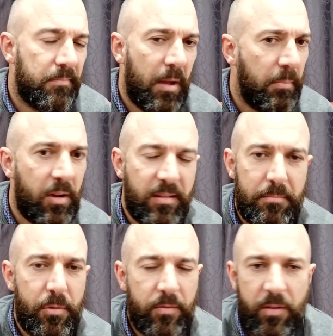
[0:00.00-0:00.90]
apply some
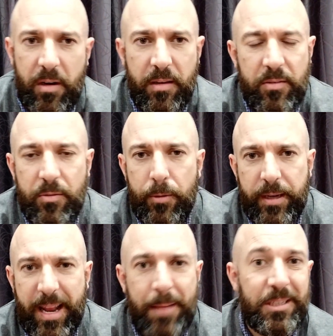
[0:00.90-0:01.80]
modifiers to work
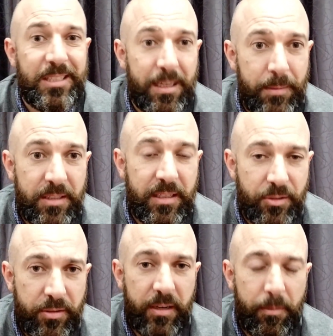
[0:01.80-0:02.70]
out how much damage they do
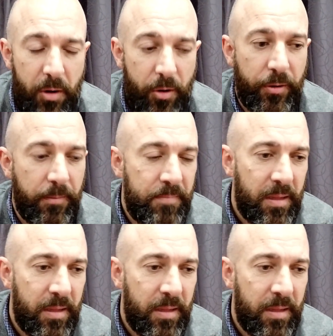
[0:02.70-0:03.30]
to their opponent.